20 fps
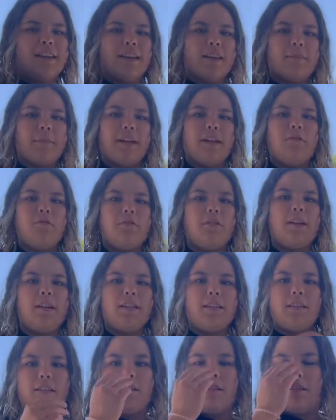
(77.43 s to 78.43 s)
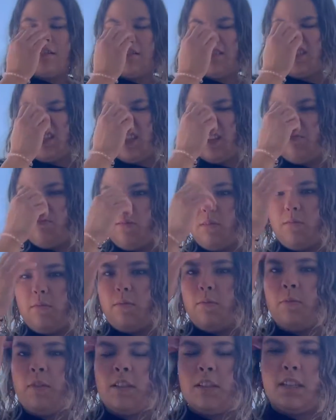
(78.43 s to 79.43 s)
My whole concept
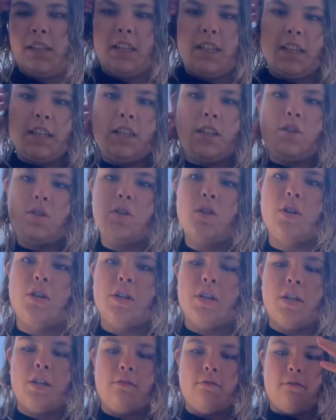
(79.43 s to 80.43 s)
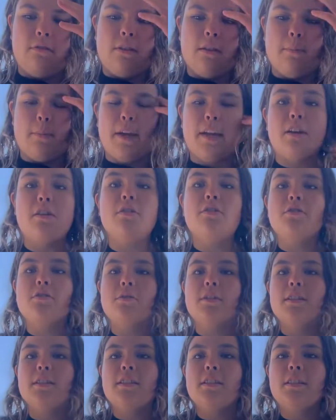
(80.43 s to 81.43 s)
was to get this shirt and do it the biker
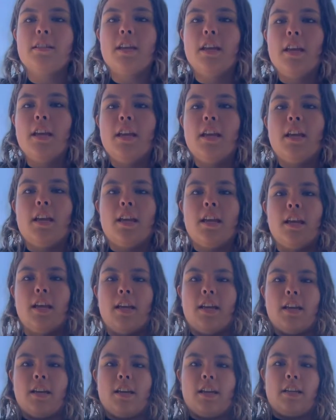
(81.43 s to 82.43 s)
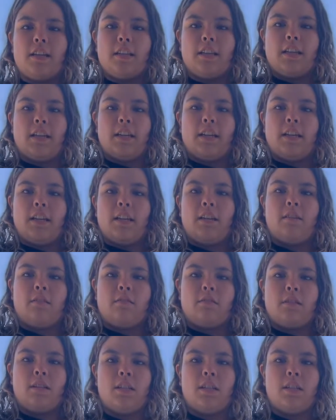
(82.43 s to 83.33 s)
shorts and kind of like, you know,